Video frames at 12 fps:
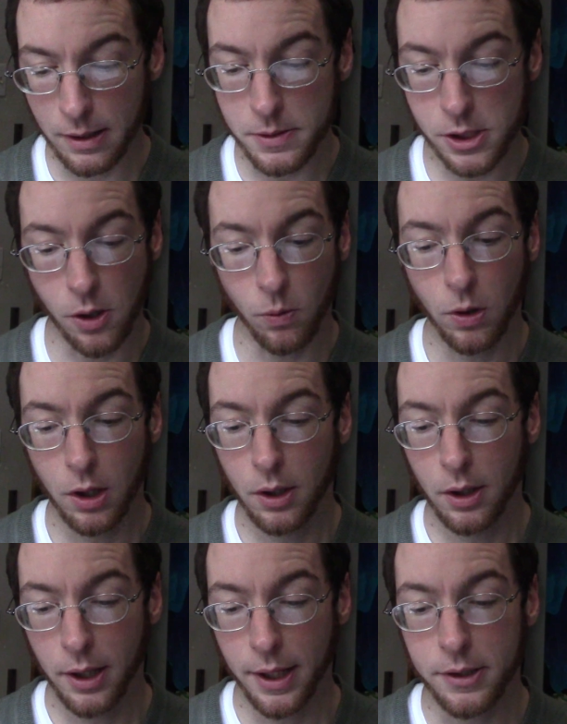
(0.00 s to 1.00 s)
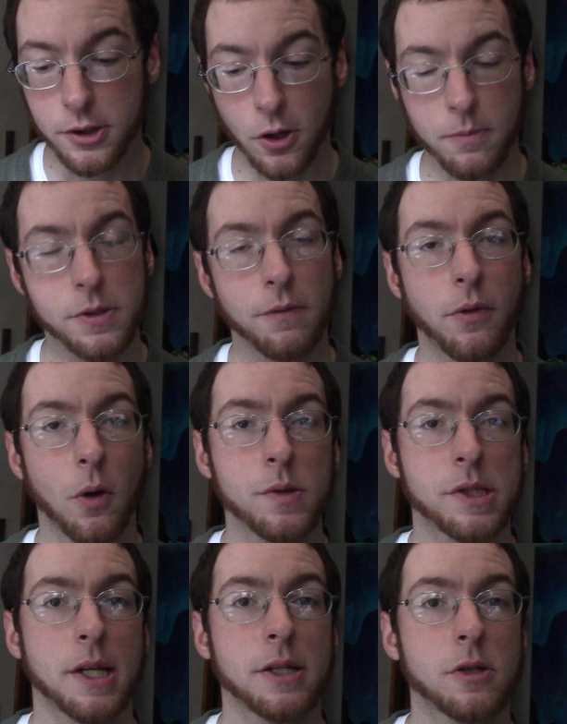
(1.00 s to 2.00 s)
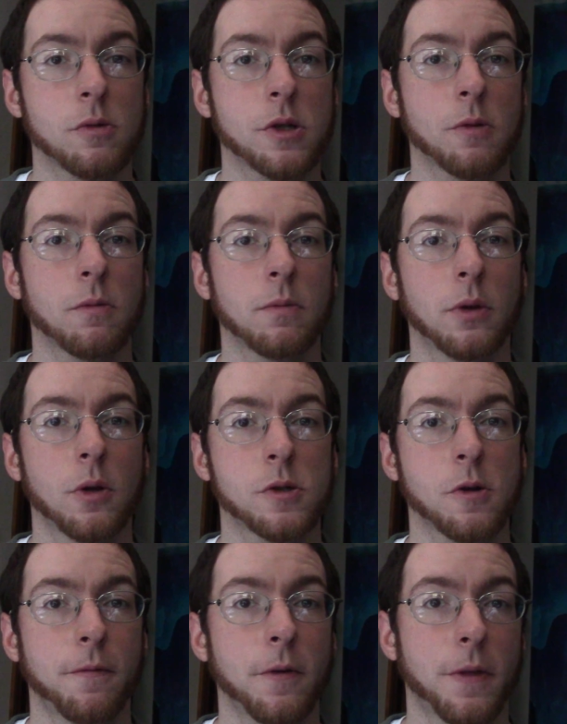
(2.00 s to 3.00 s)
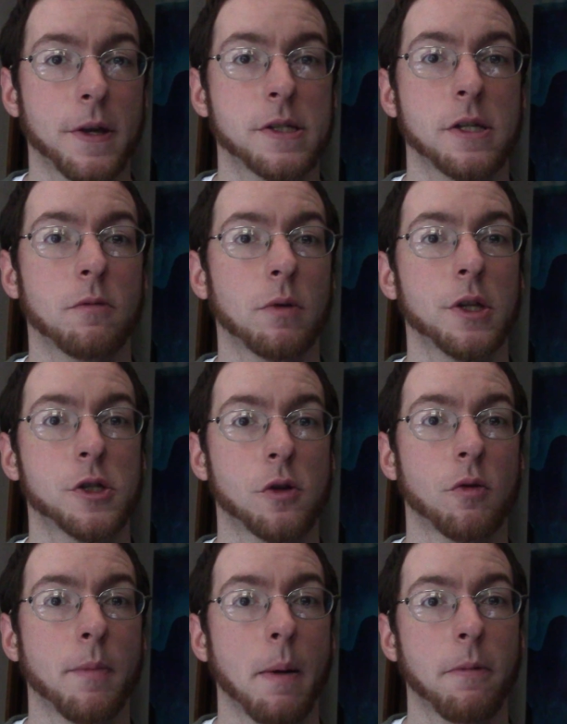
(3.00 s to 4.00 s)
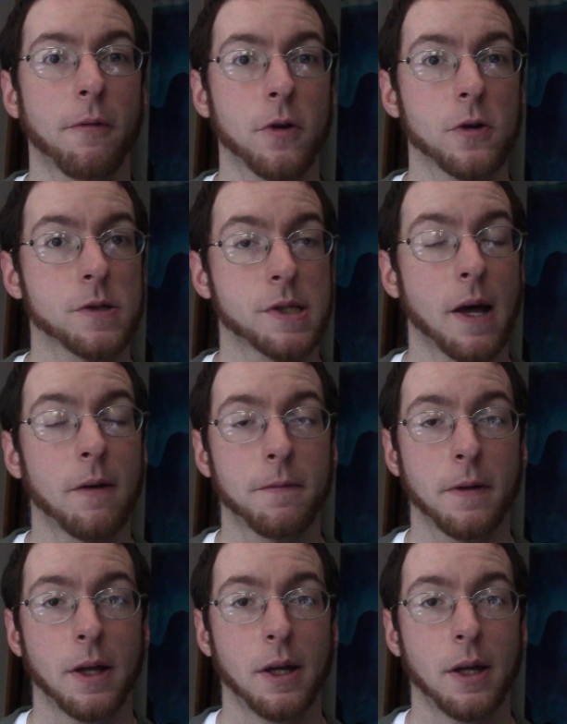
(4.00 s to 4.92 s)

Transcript: So in terms of those things, those are a few things that you really should remember for yourself.